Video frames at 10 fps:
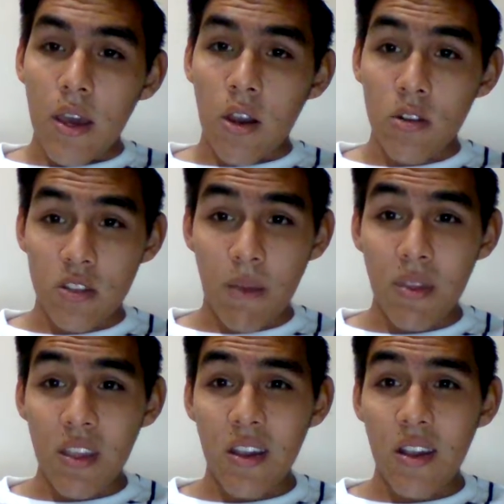
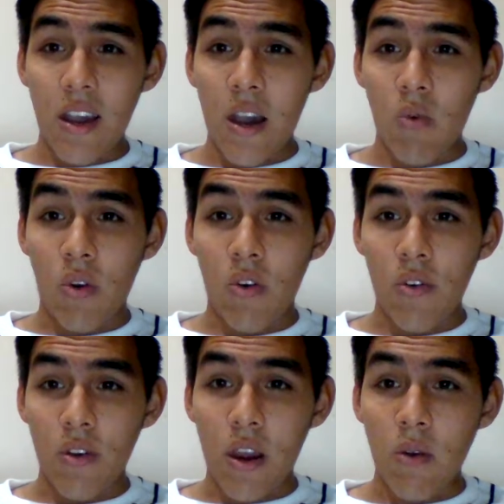contaminate
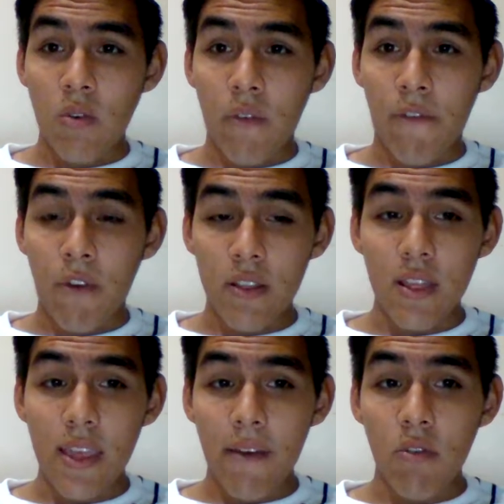our flood
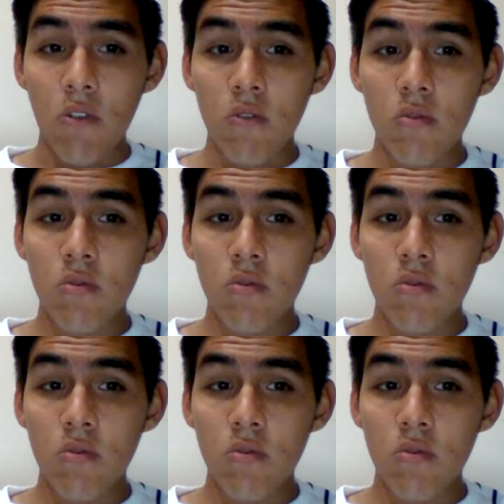level,